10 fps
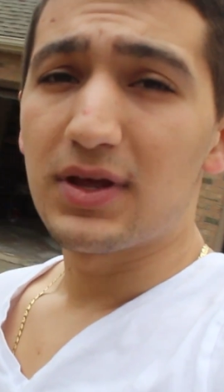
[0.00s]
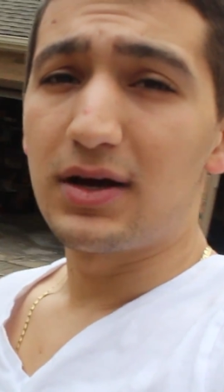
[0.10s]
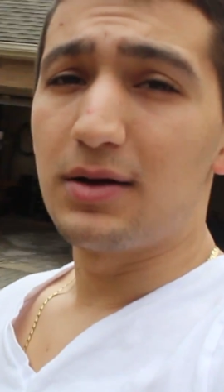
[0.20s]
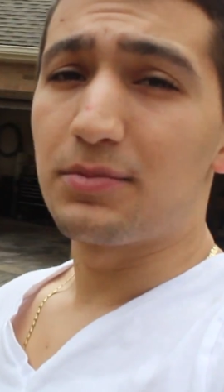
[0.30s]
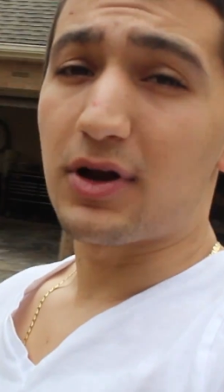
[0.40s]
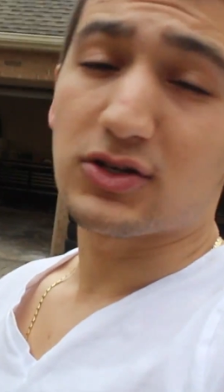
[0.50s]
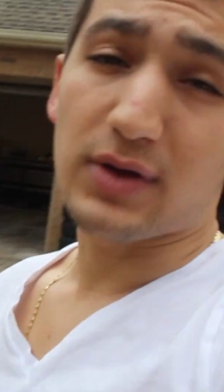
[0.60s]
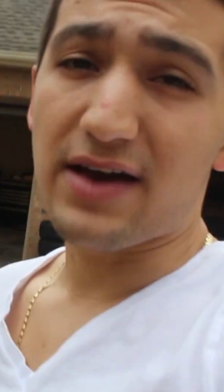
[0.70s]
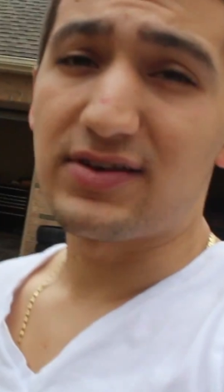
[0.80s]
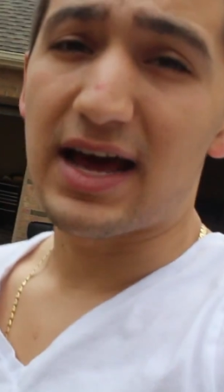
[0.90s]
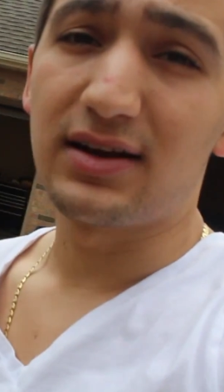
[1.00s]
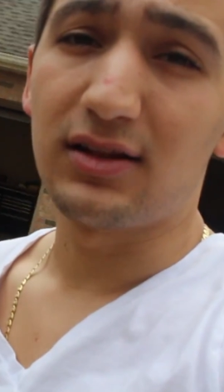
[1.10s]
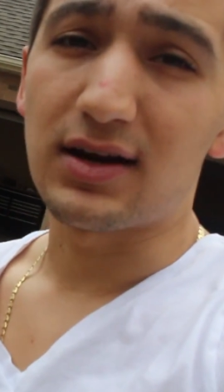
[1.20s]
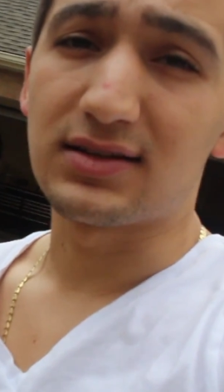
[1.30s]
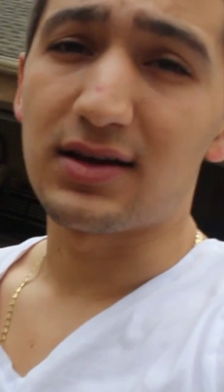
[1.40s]
Um, but also I haven't had
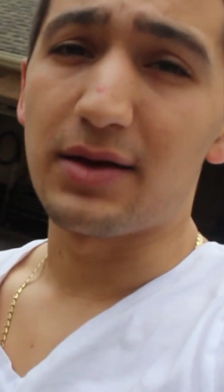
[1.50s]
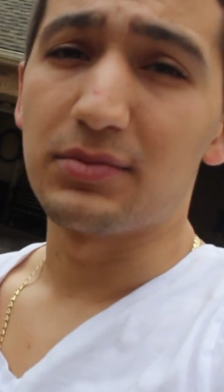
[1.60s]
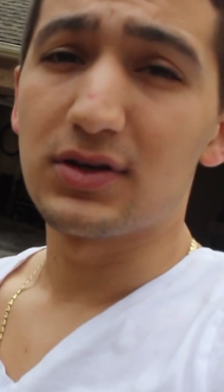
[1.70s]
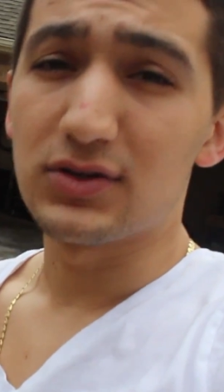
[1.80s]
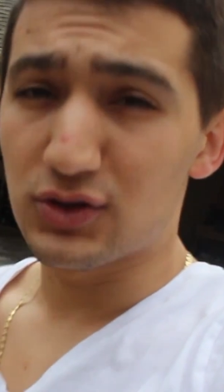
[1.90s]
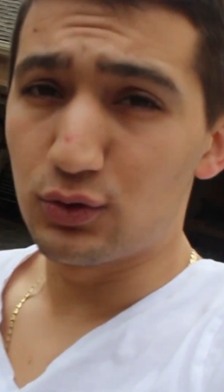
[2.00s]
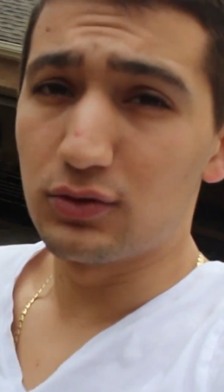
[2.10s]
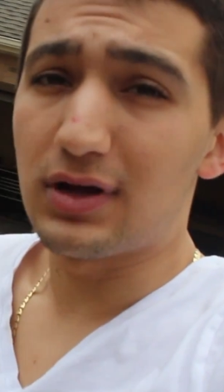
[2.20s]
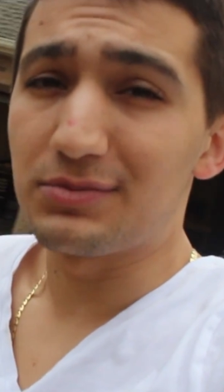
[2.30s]
a lot of time. School,